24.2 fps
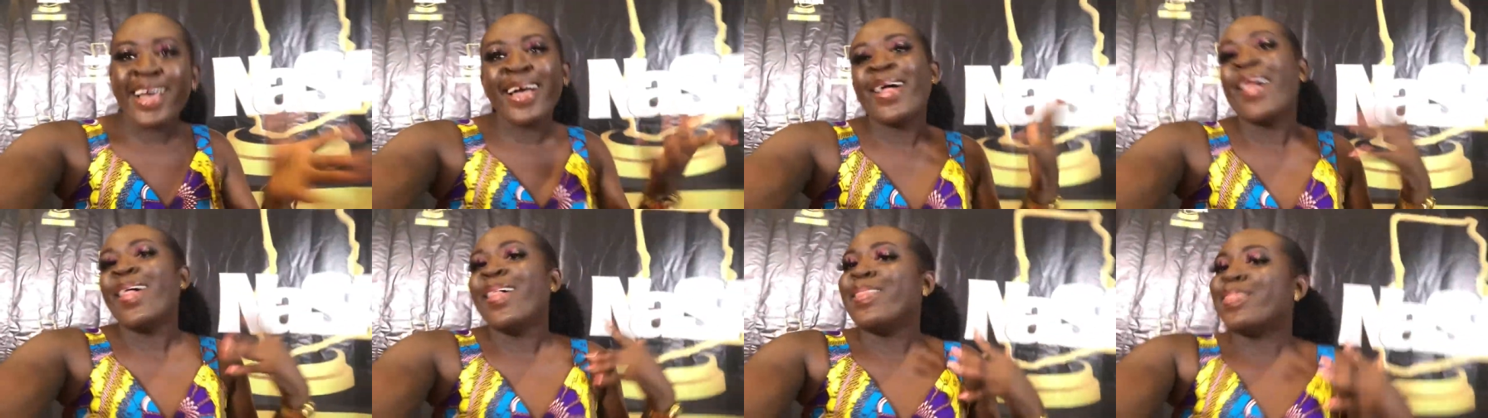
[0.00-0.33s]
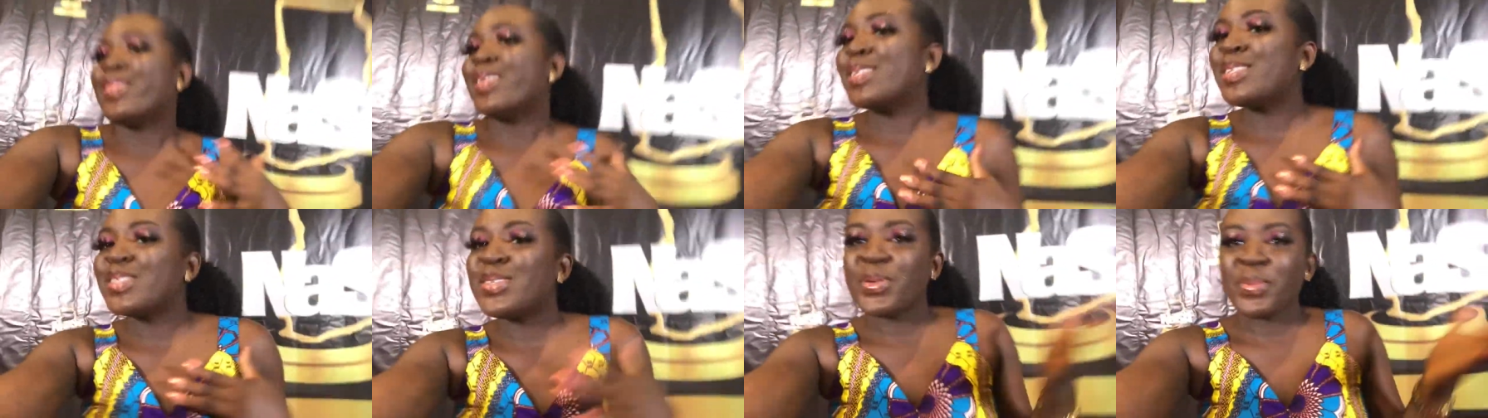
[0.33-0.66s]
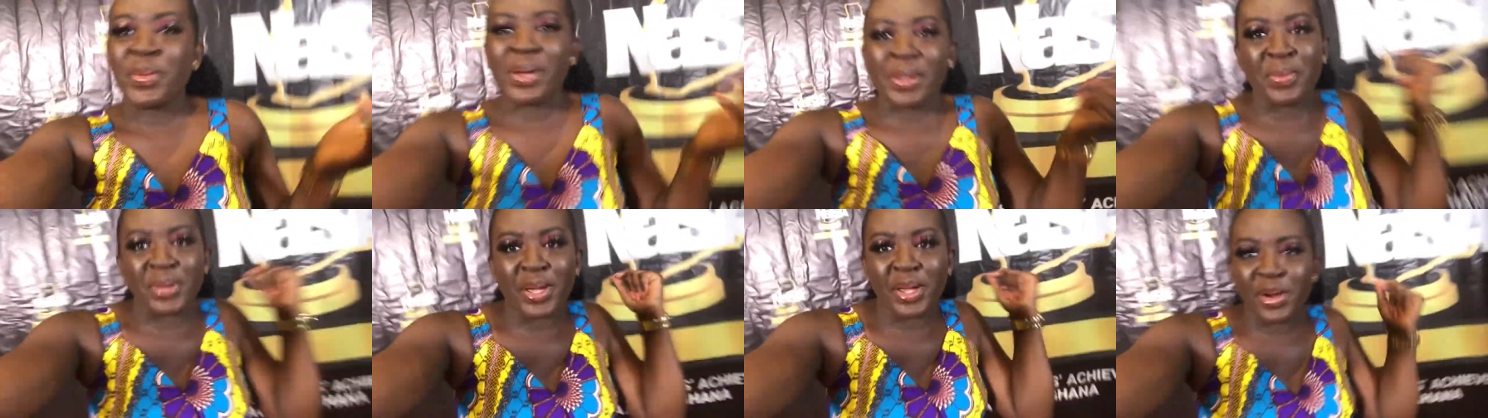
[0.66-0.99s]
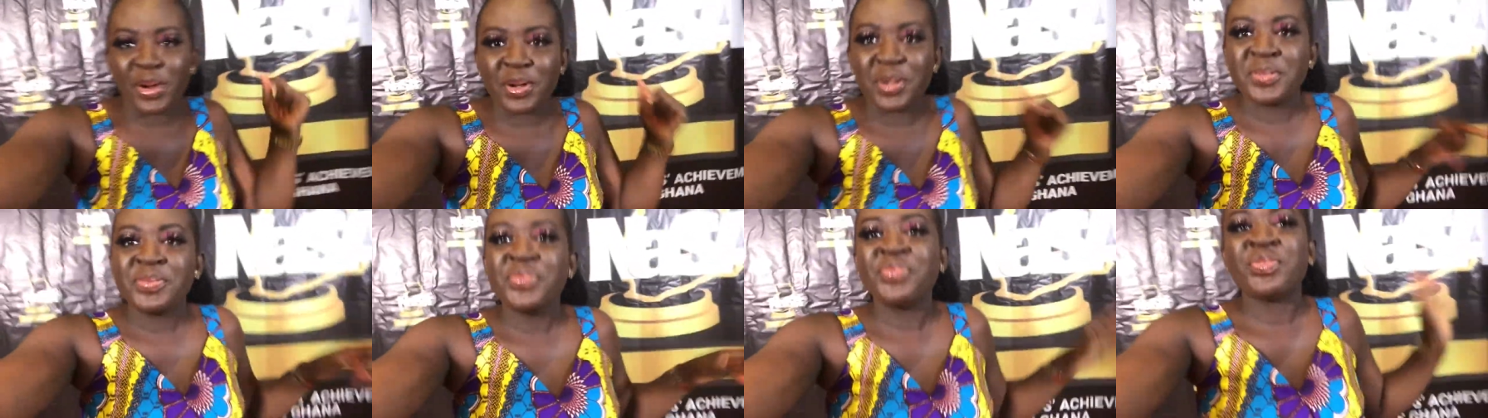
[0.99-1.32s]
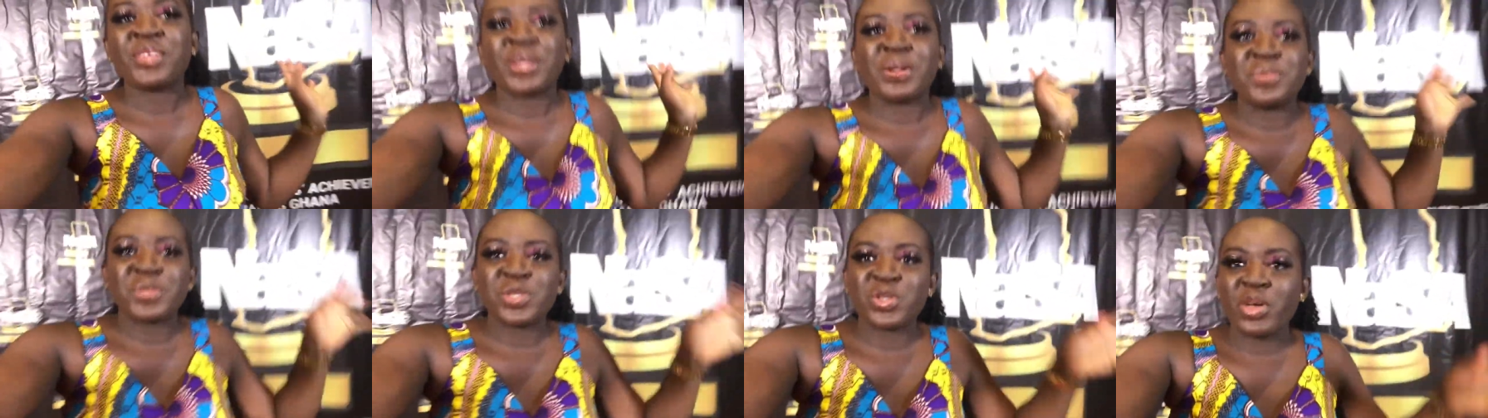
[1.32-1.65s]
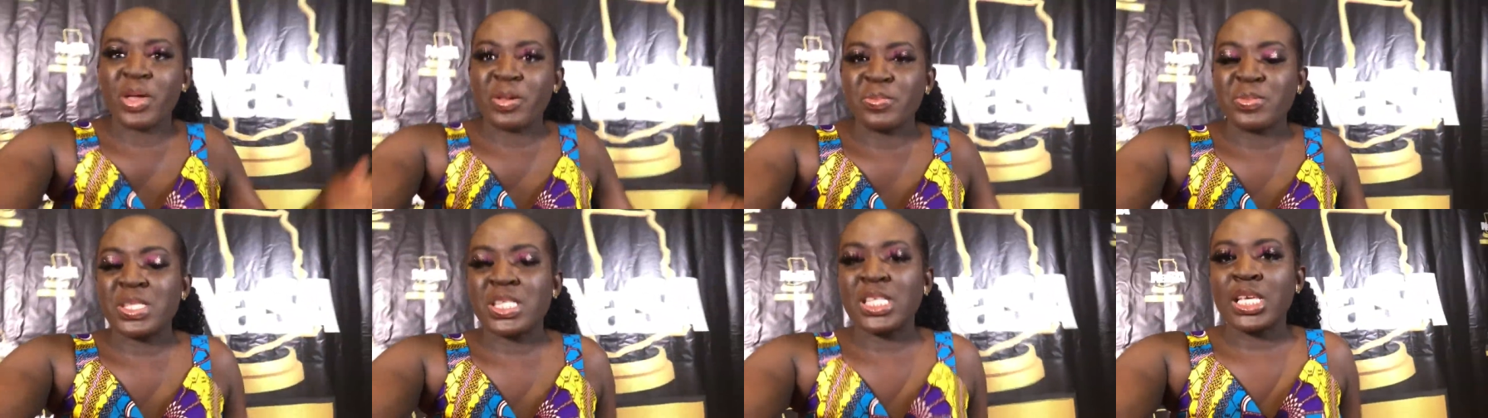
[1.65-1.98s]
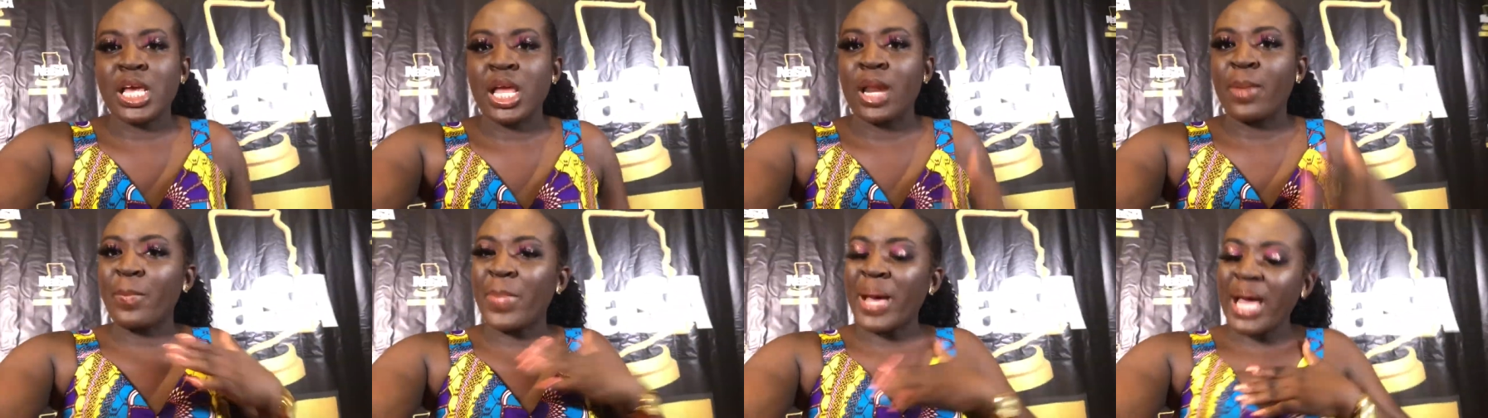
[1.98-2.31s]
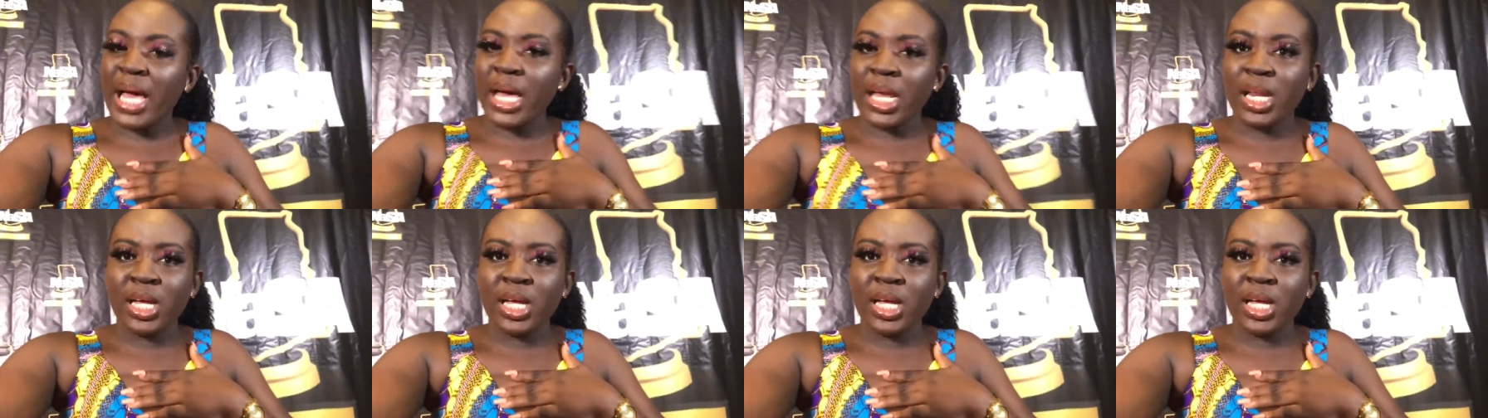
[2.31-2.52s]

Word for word: this is your baby girl. I'm still emceeing that.